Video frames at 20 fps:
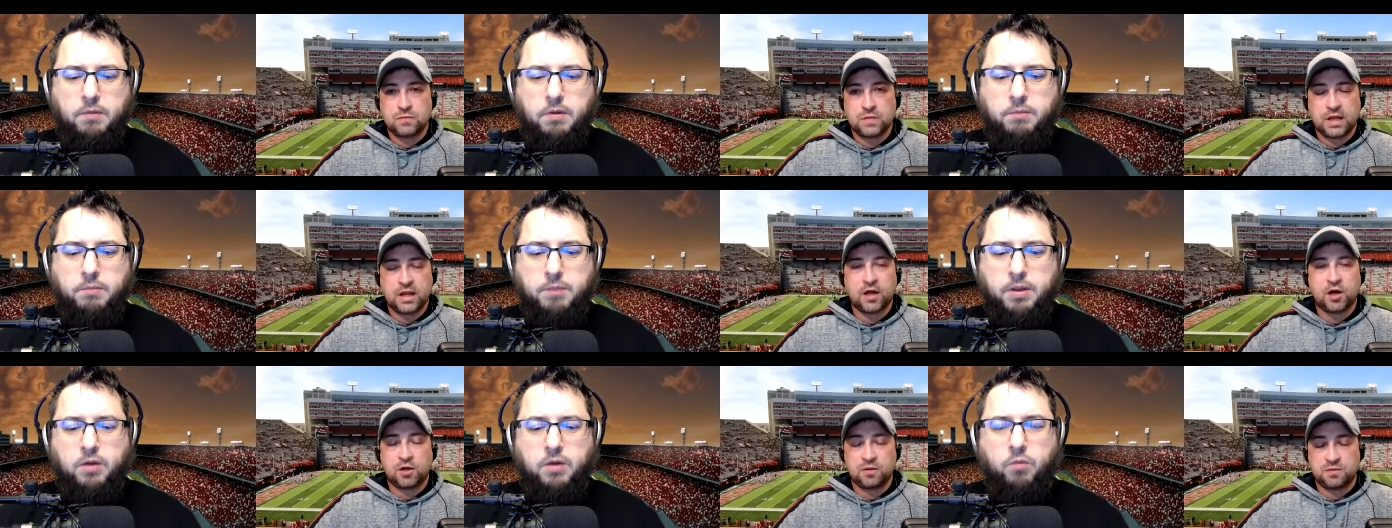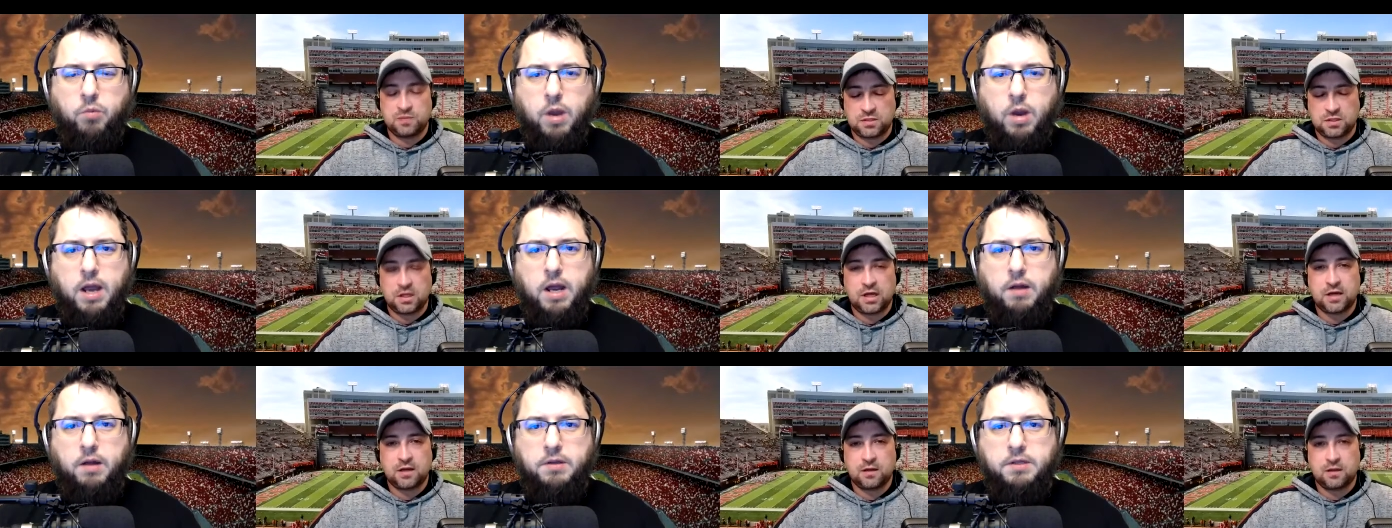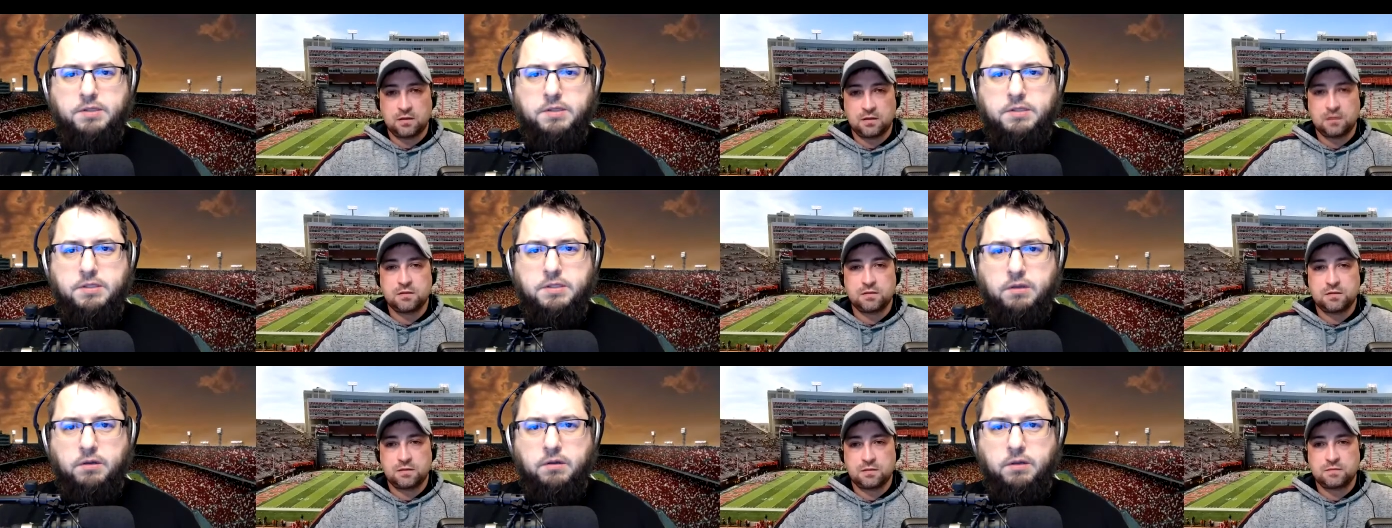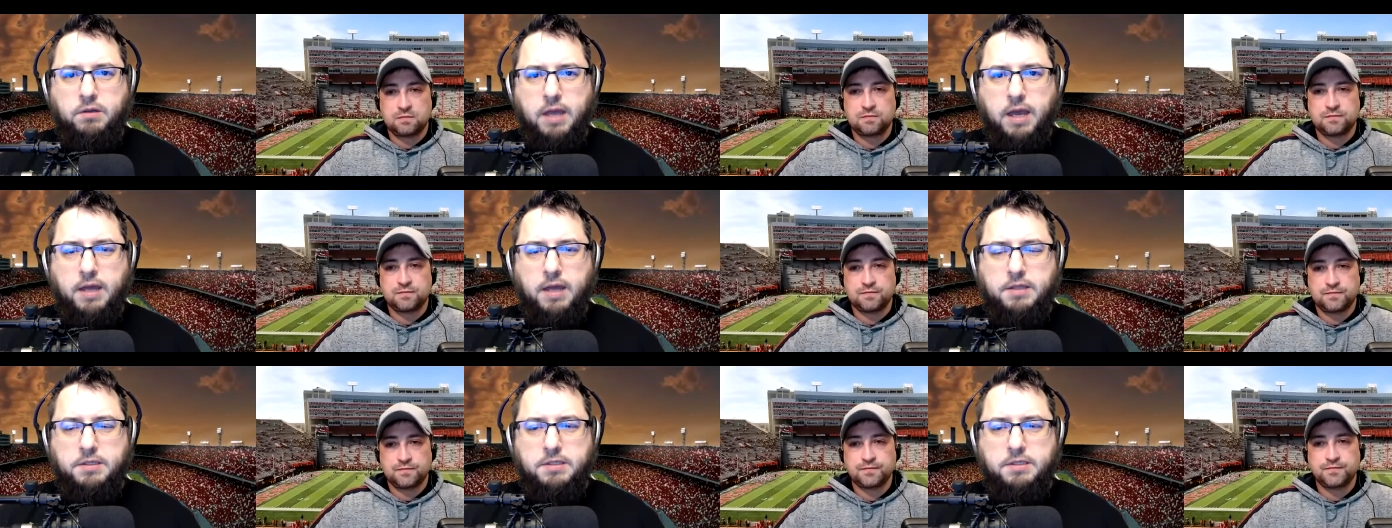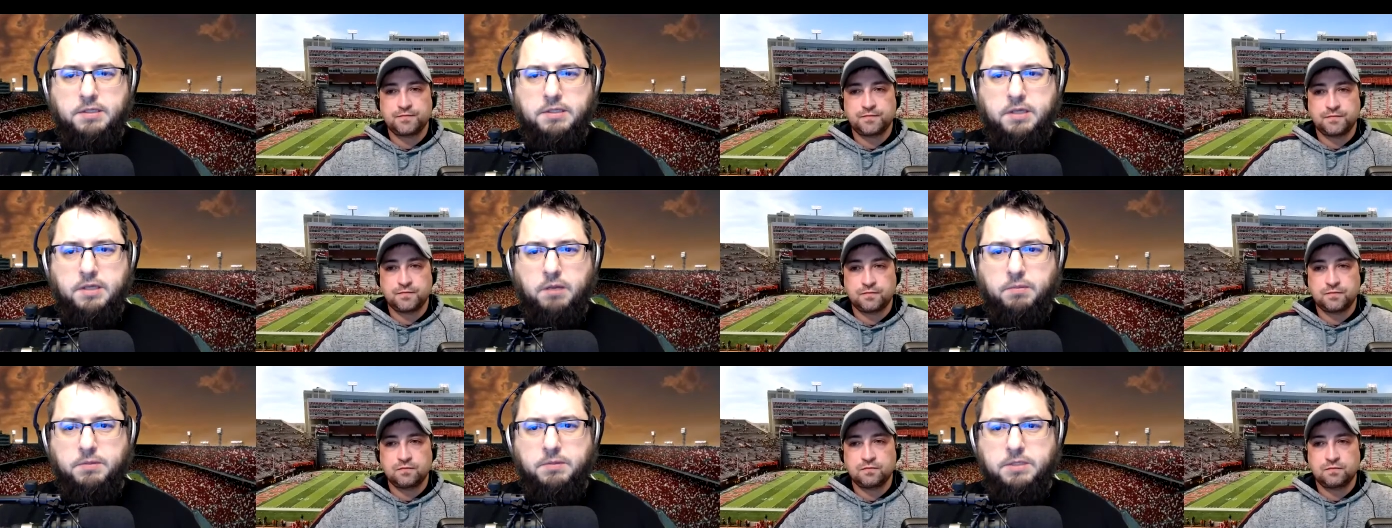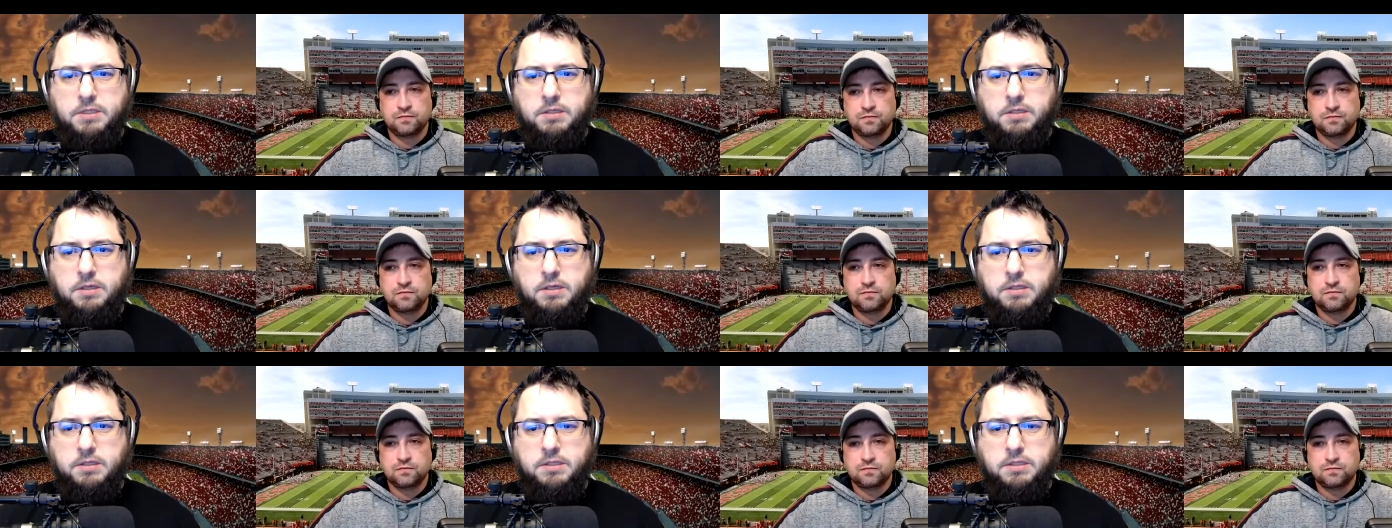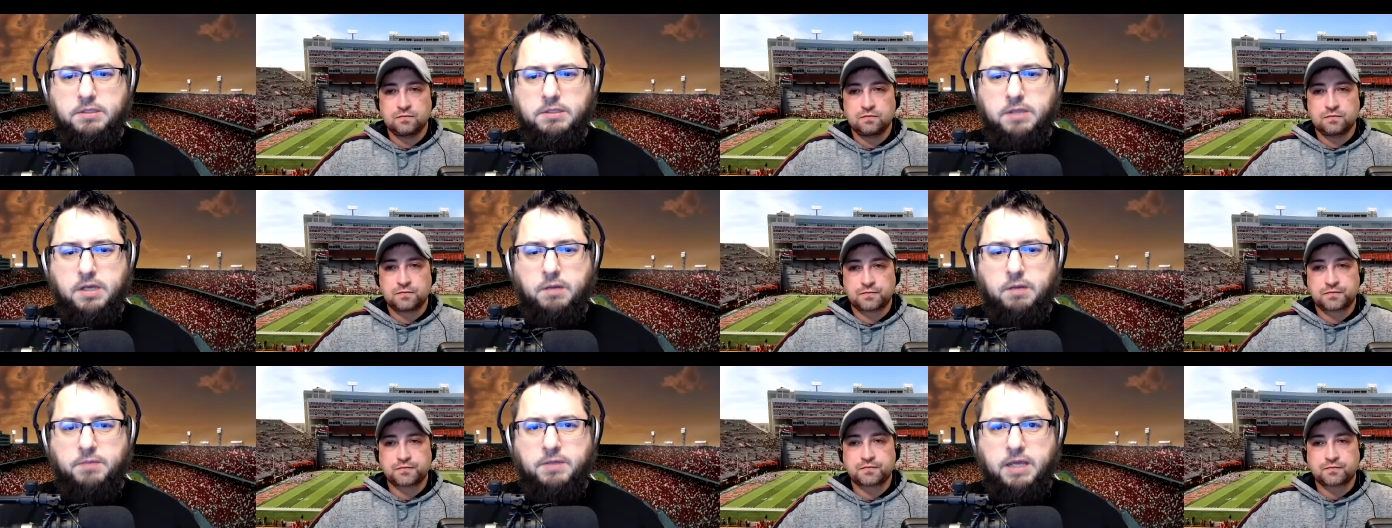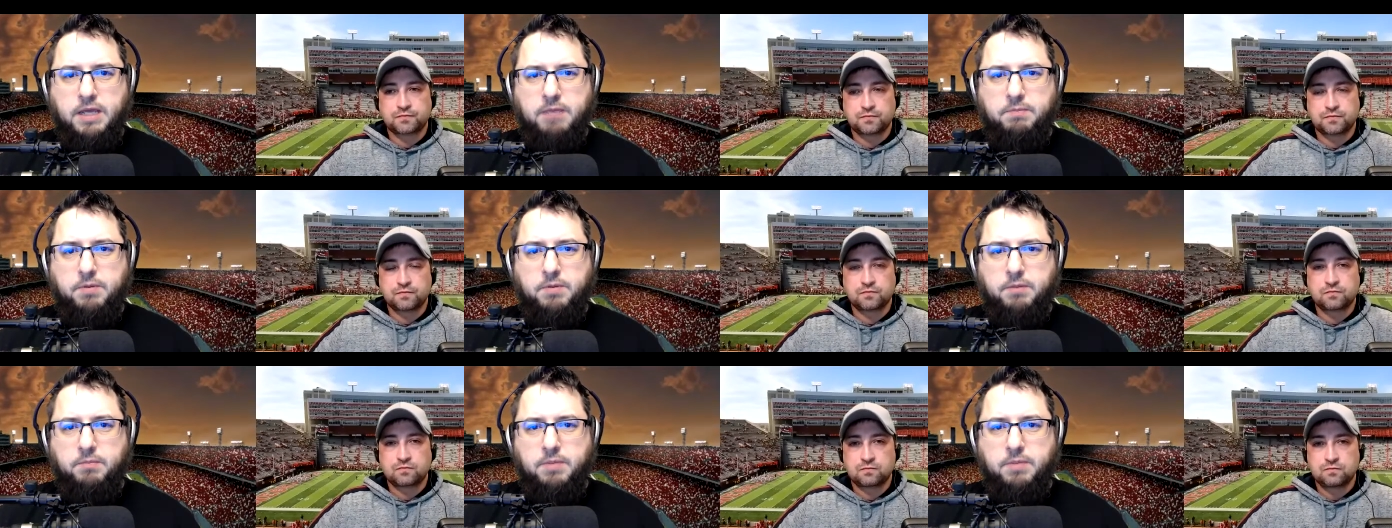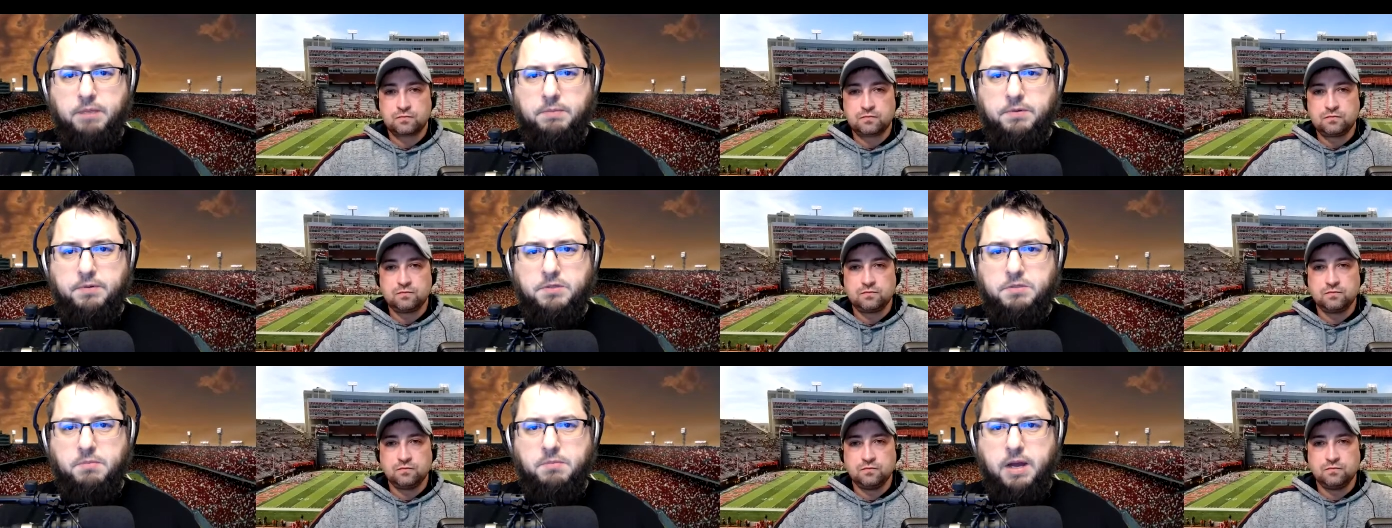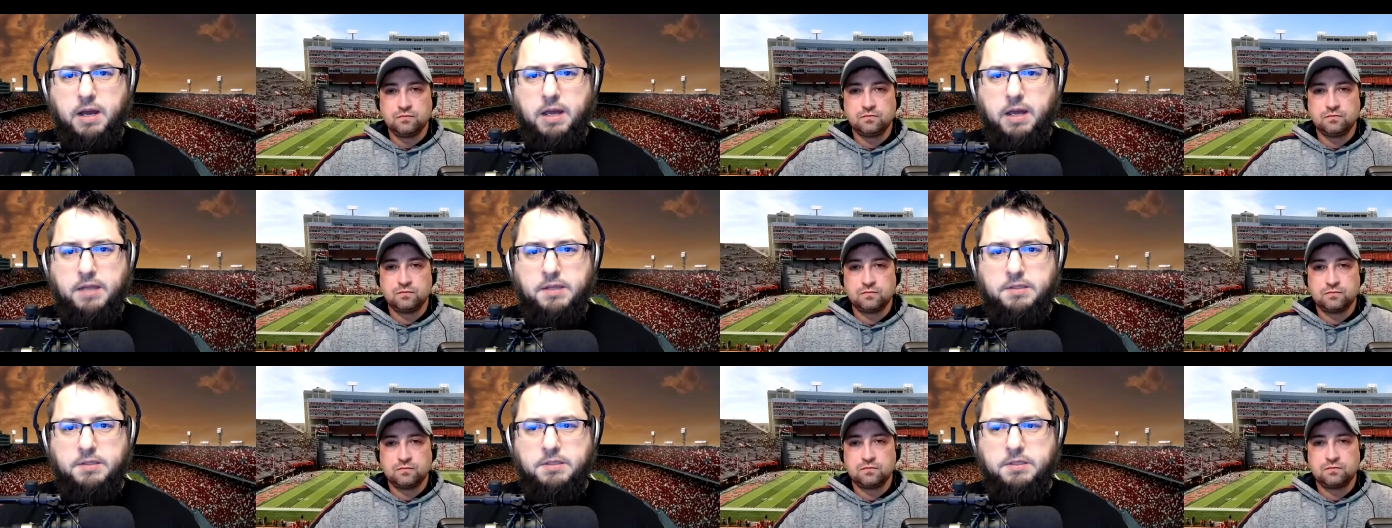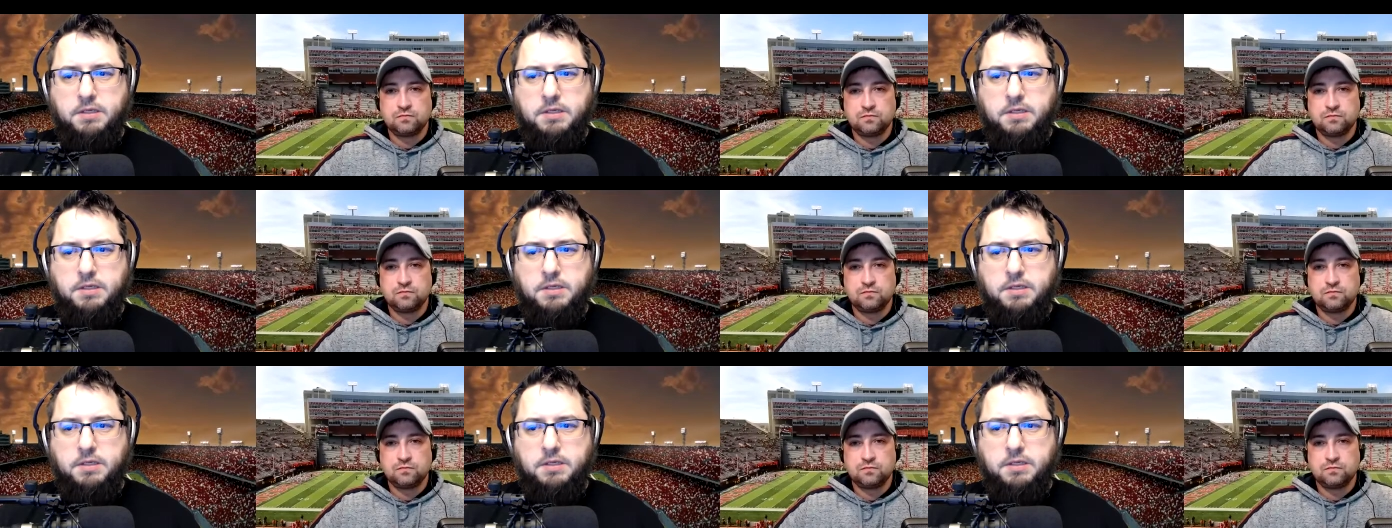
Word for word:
Speaker 1: been it around, it's still yeah, it's it's helped it's it's helped keep it in people's minds